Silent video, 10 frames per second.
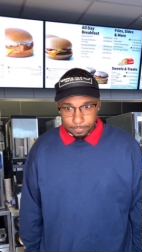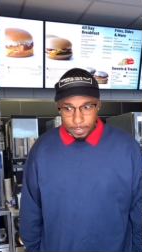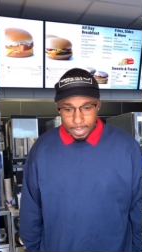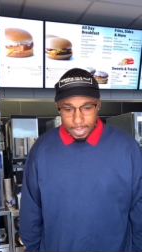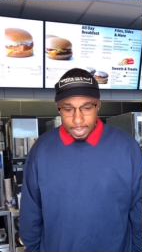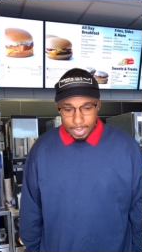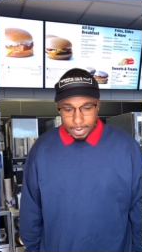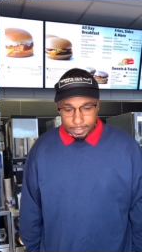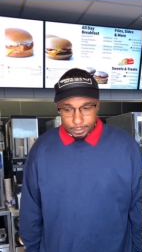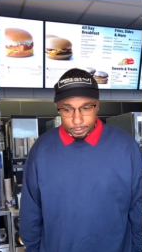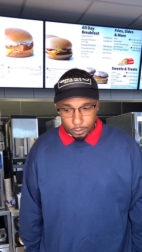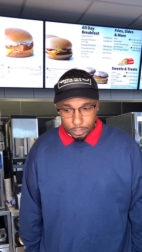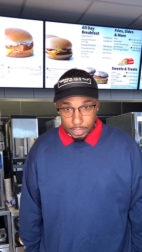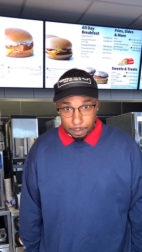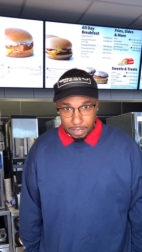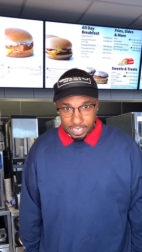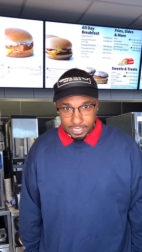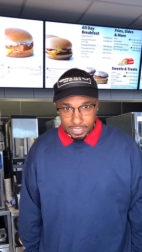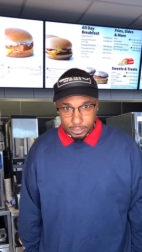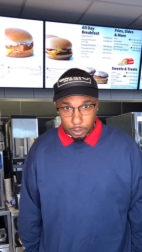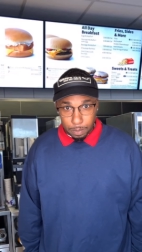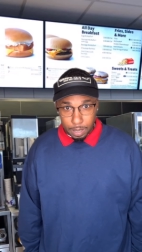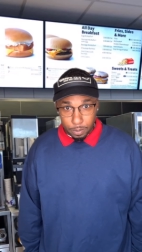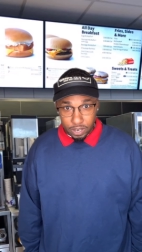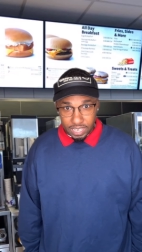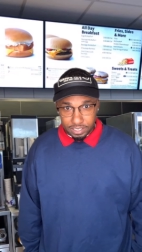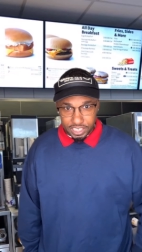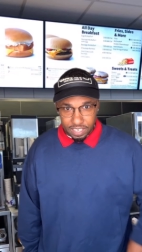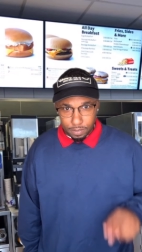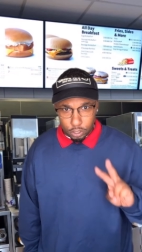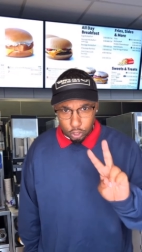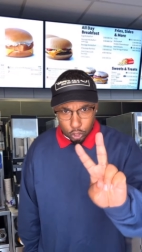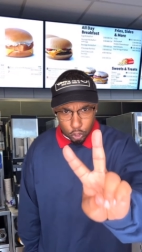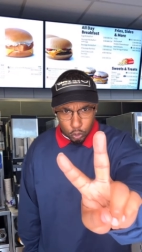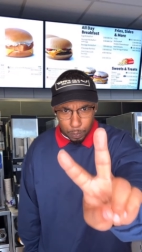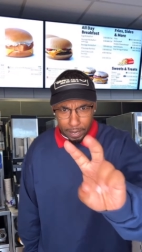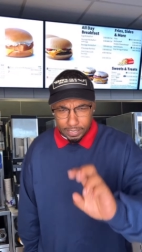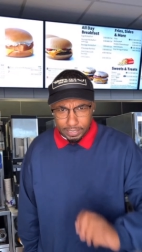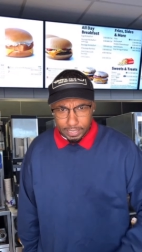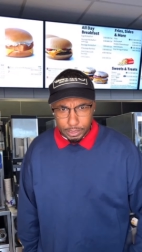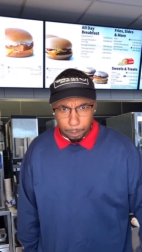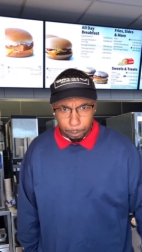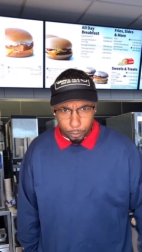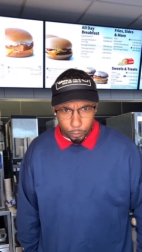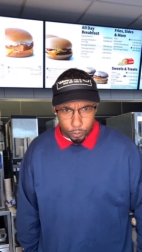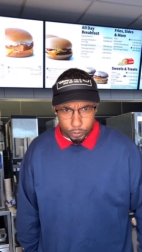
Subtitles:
I totally apologize, sir, but I'm only allowed to give you 2 packets of ketchup per order,